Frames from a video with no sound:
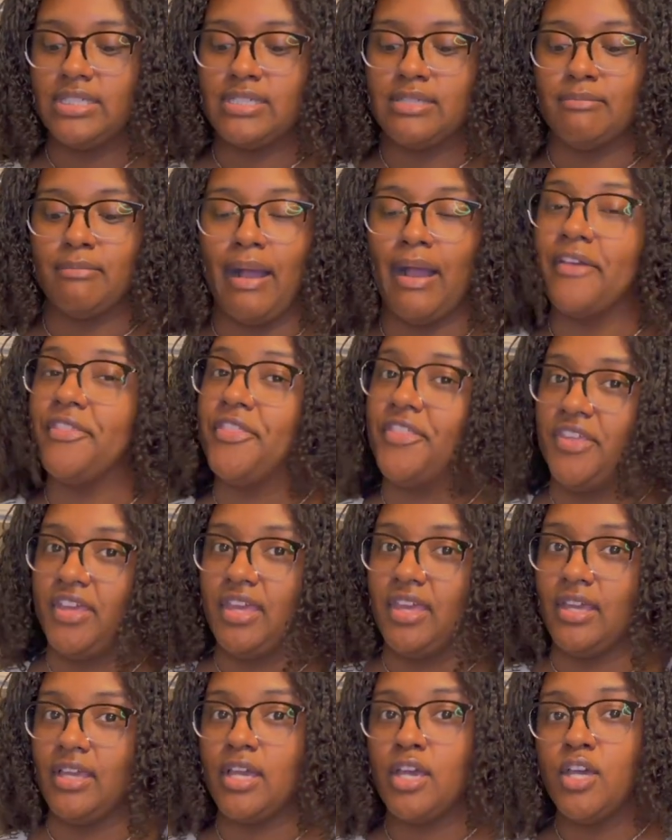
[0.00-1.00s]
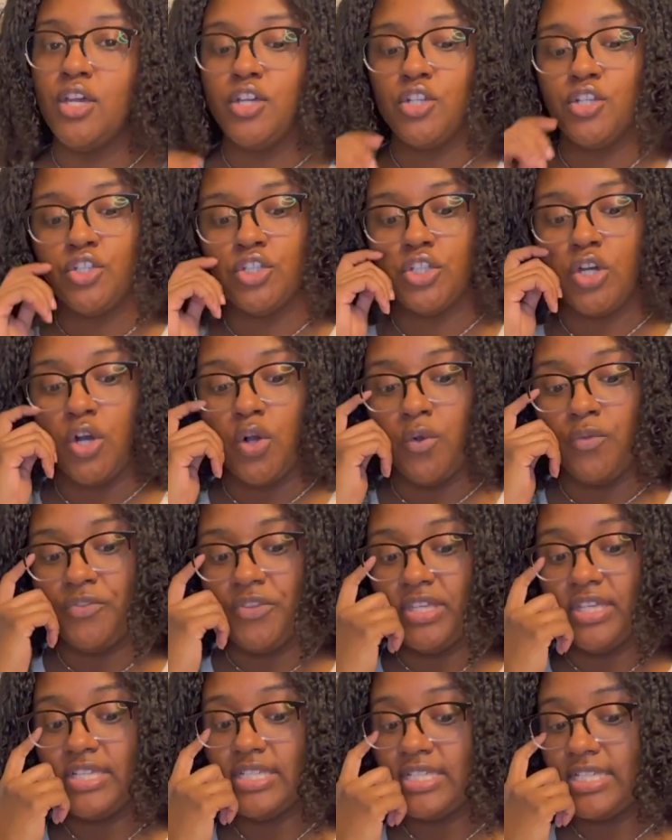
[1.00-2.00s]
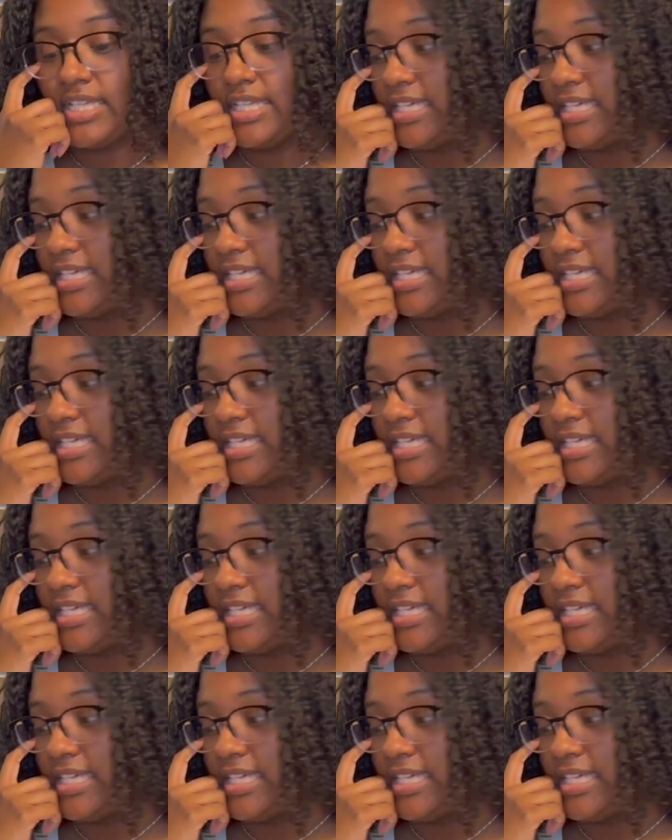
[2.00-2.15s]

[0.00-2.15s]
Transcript: is my thing. So this